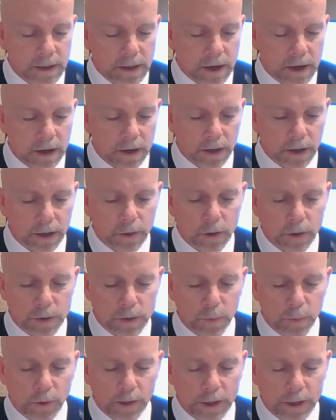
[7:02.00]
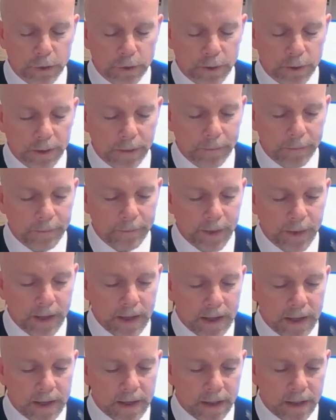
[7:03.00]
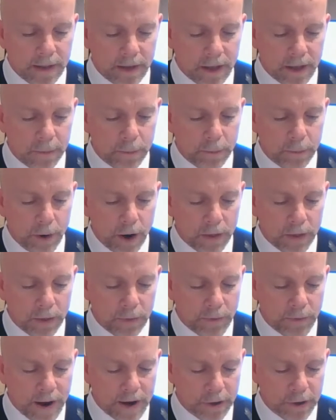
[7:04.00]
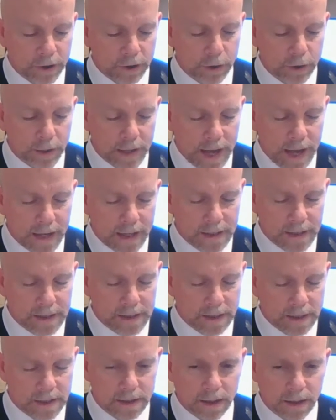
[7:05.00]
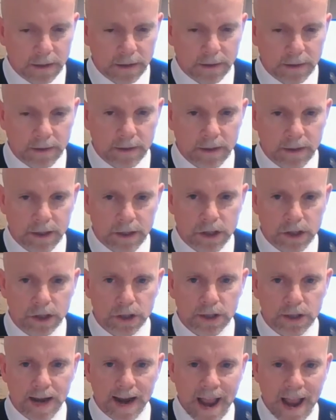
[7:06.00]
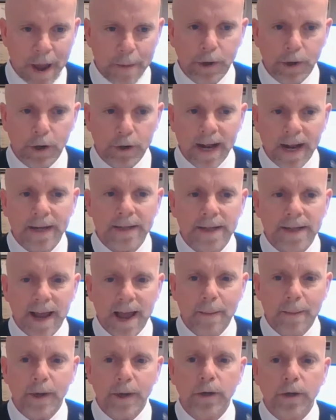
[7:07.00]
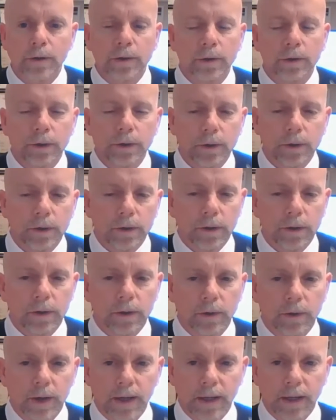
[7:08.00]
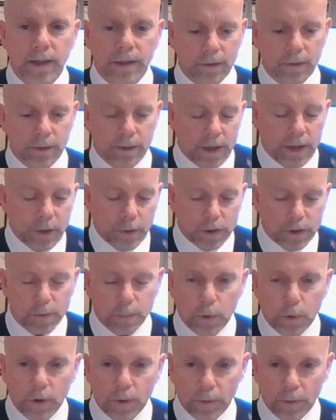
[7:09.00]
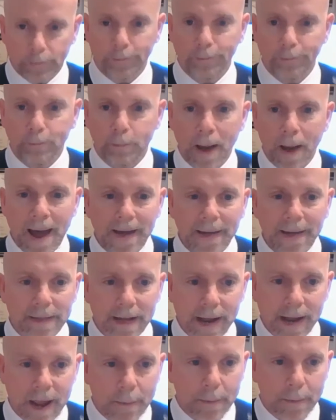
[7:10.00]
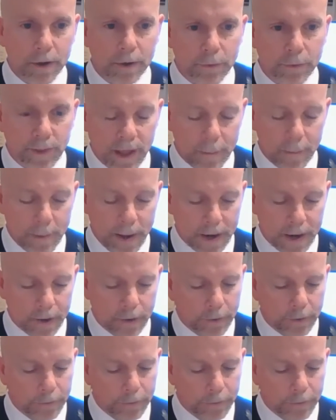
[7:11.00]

are going to cause more injury. Now, the other factor to look at is just the diameter, neck diameter, right, or body diameter for that matter.